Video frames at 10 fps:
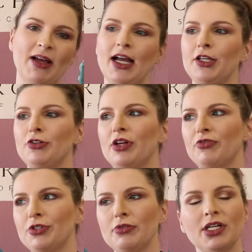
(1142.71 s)
back, you
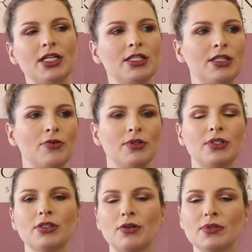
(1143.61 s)
never do this, there
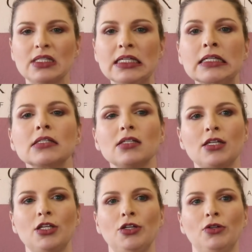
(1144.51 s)
was things
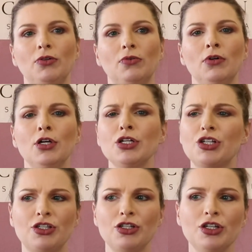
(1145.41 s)
that you
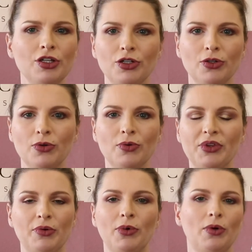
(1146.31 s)
just knew
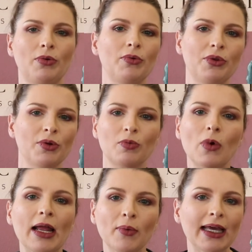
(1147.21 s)
that were the
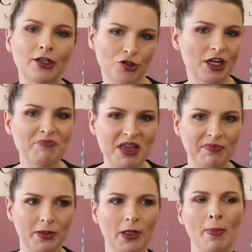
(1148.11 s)
right way to treat
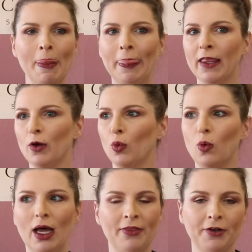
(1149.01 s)
people,
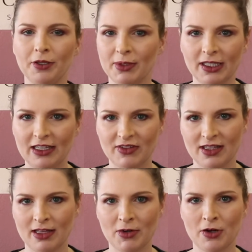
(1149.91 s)
whether you believed
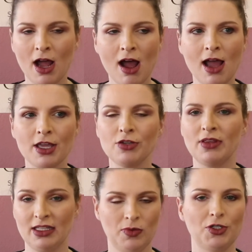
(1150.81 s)
in them or not,
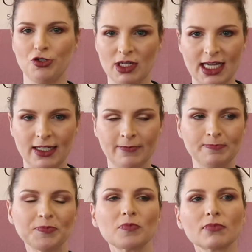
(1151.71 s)
that's what you did.
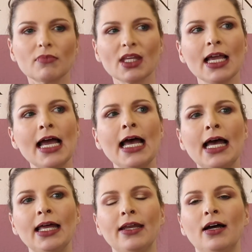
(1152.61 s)

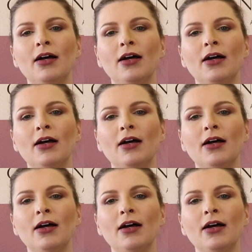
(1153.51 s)
And